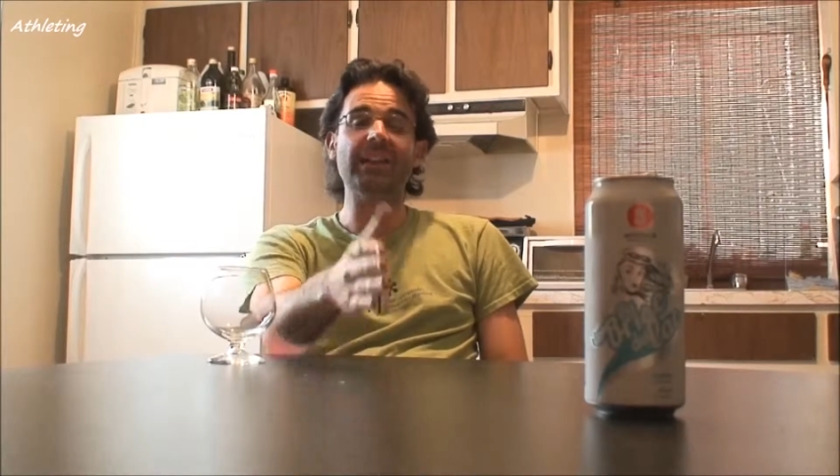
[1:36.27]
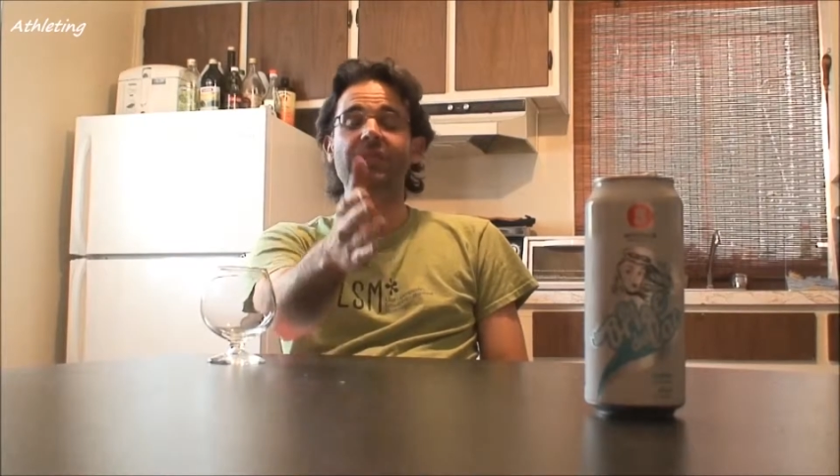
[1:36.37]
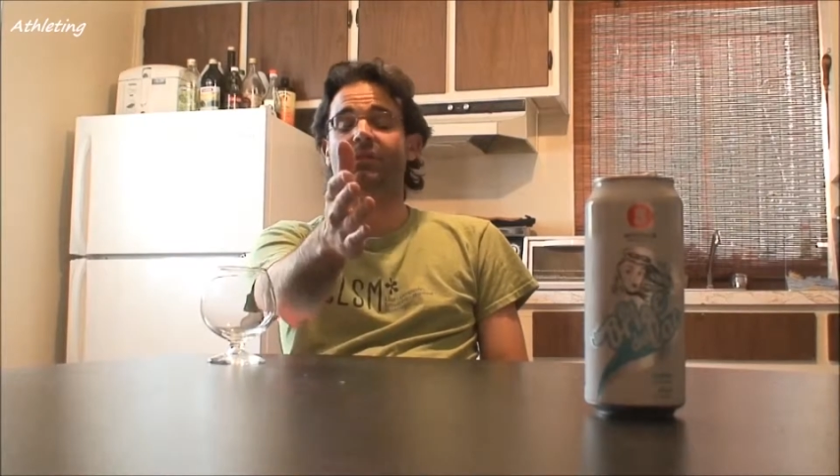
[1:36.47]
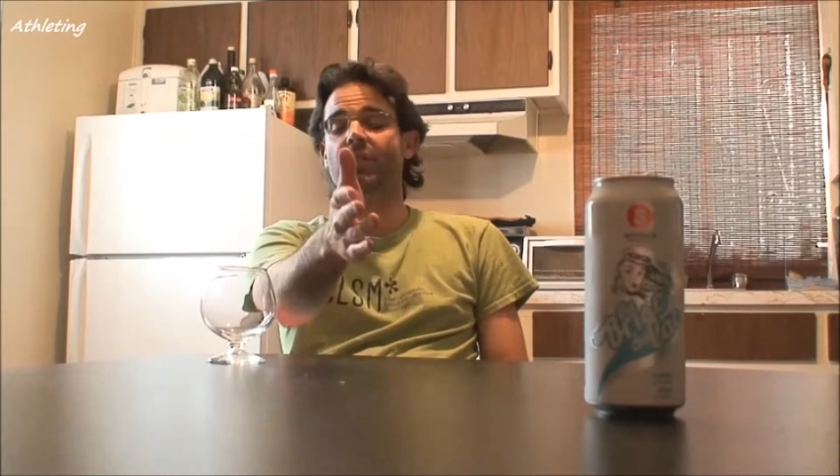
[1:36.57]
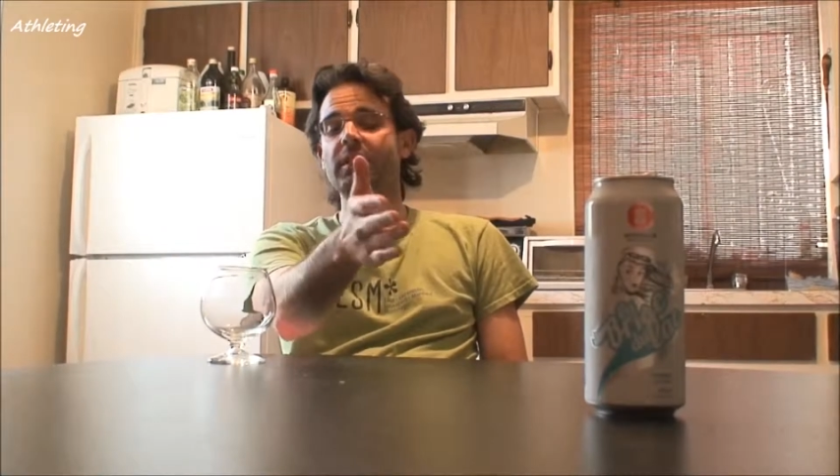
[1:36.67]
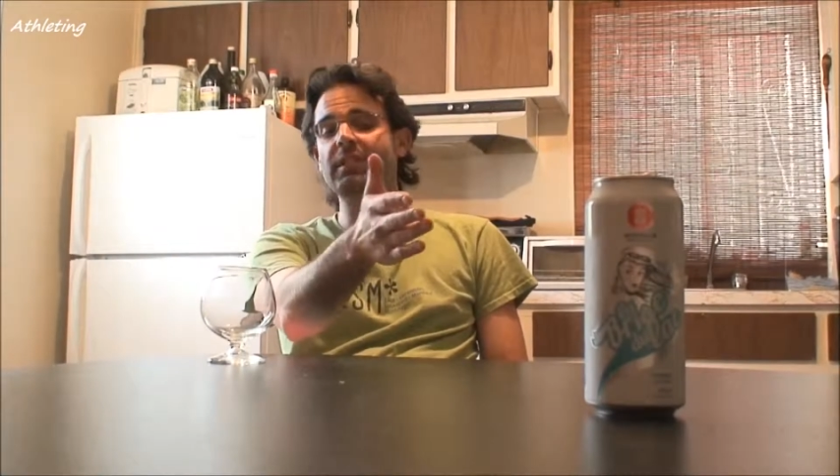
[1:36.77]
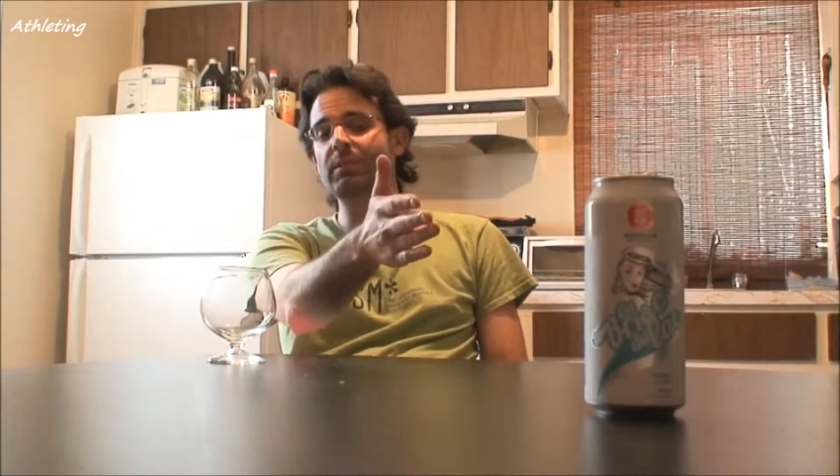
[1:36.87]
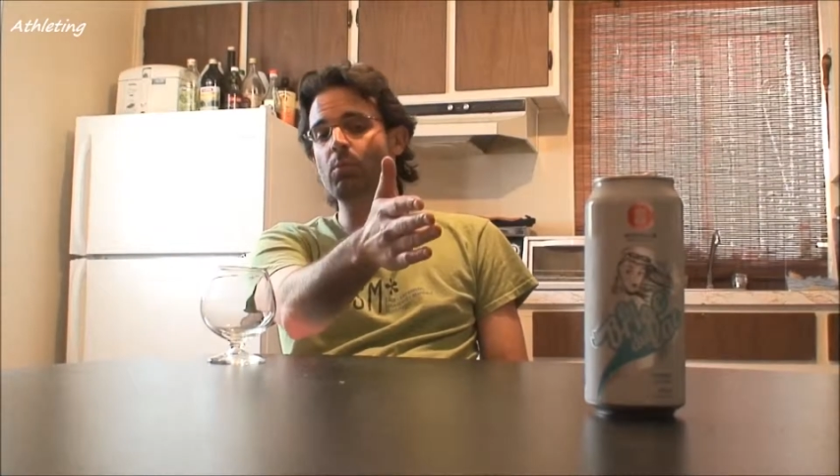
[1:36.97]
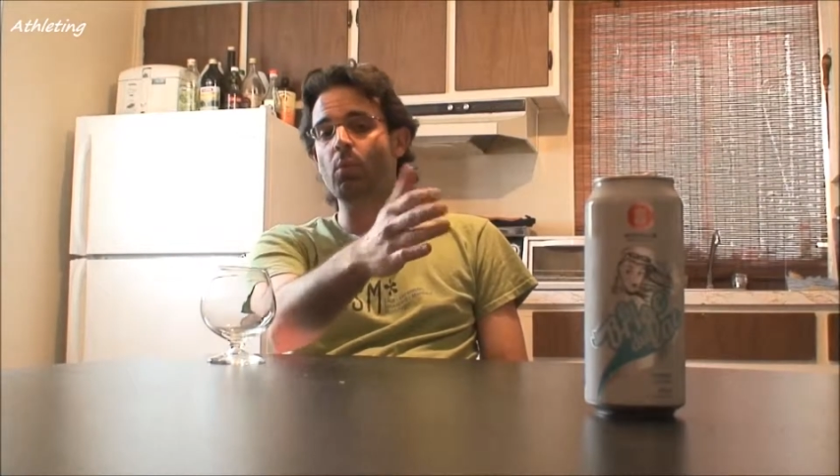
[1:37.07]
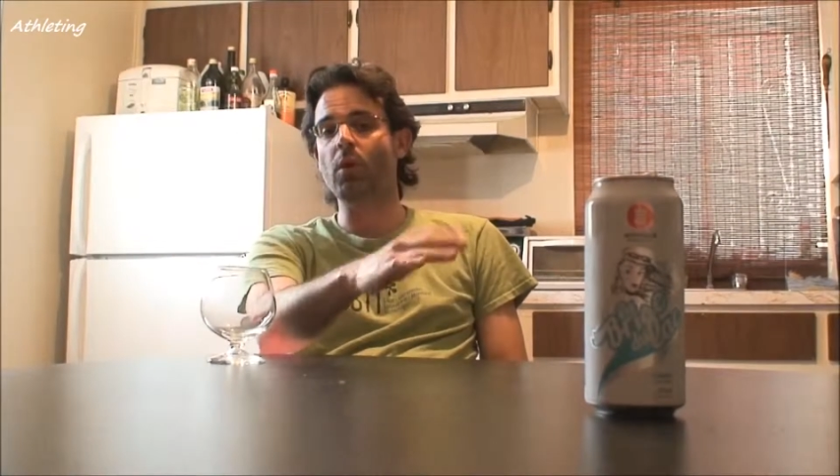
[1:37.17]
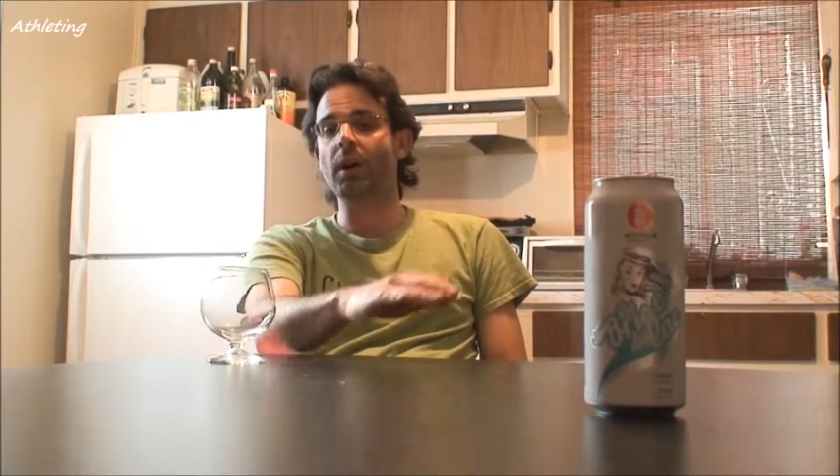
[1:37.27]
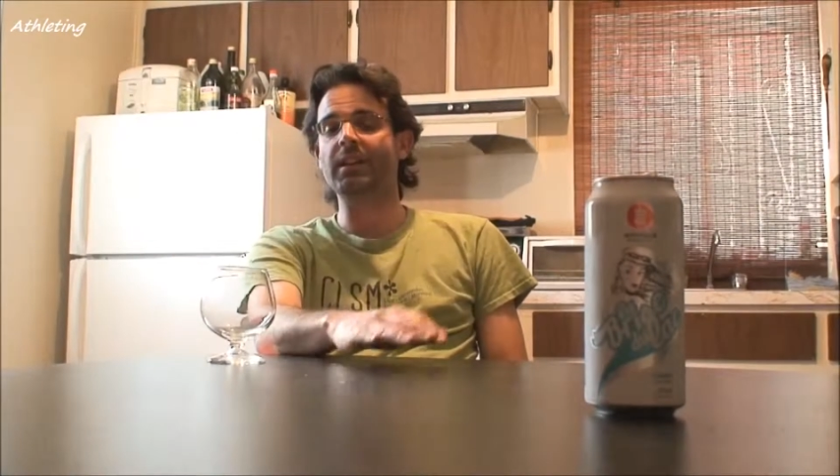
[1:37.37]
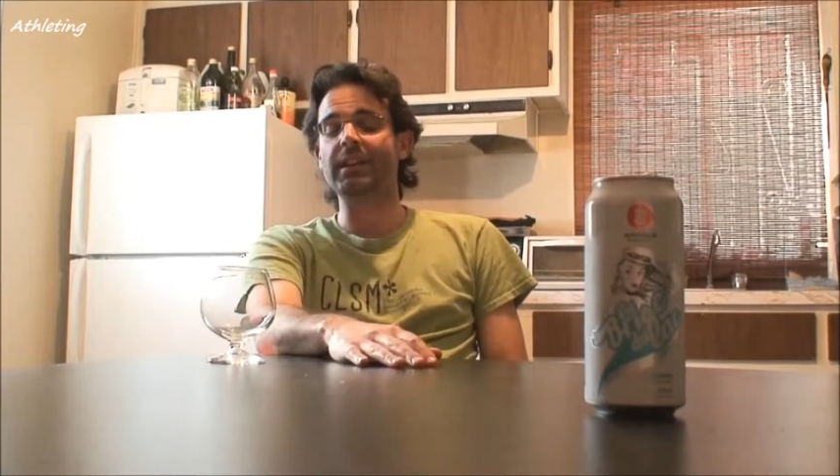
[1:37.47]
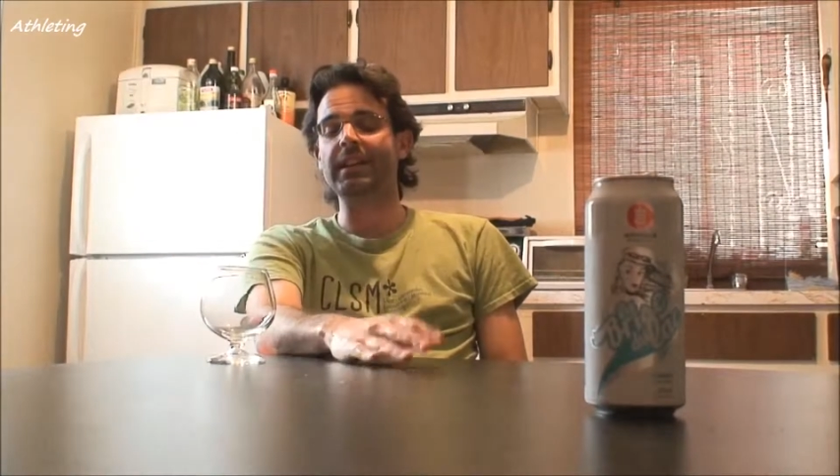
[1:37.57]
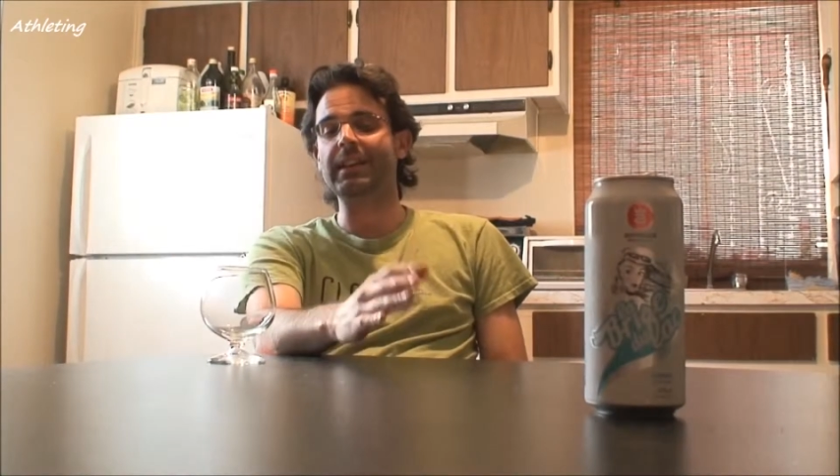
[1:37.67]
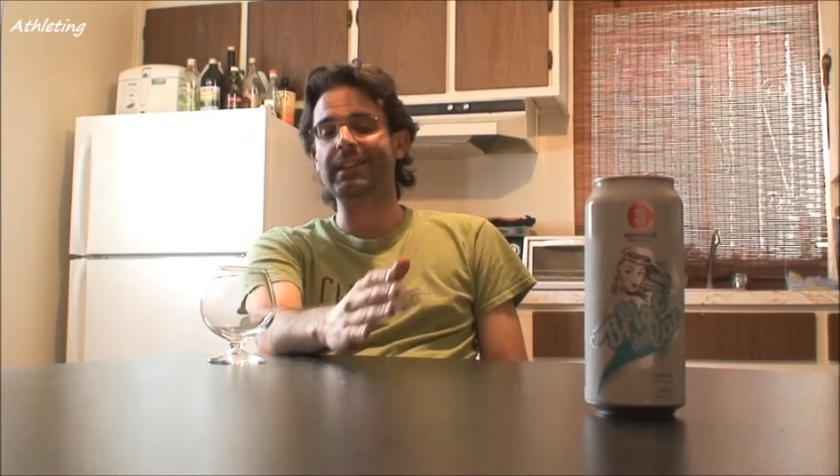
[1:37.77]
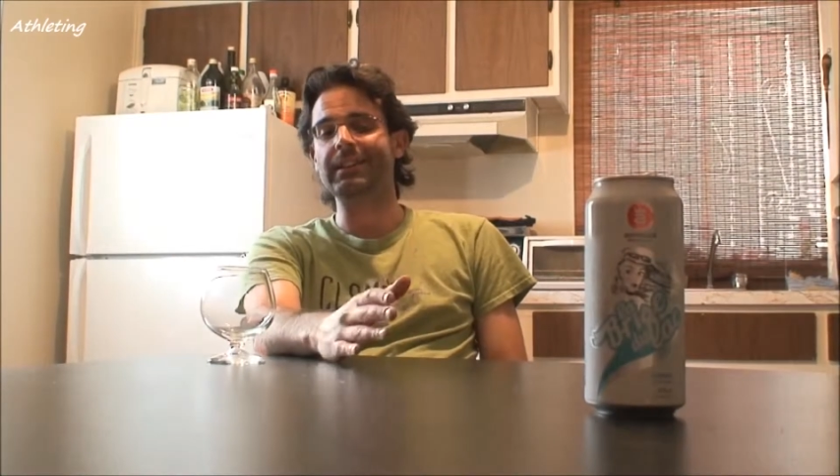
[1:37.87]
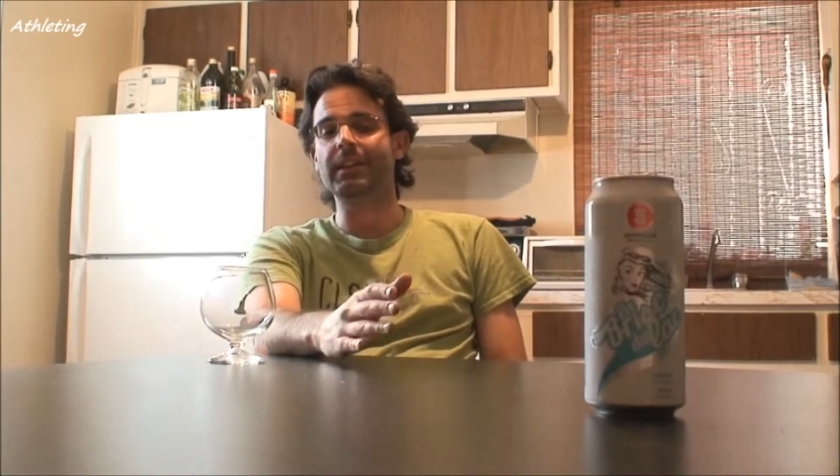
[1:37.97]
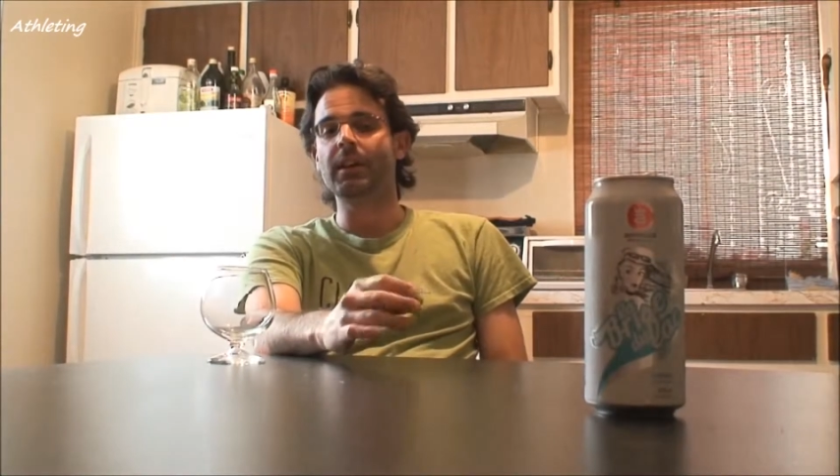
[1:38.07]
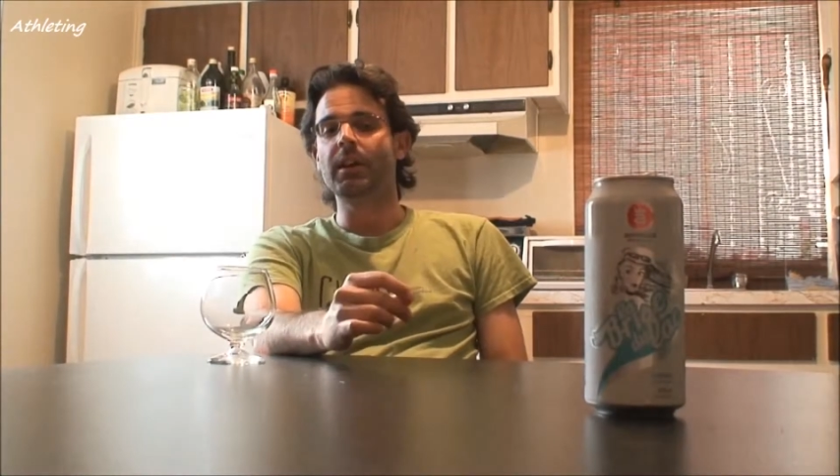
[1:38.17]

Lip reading: even one in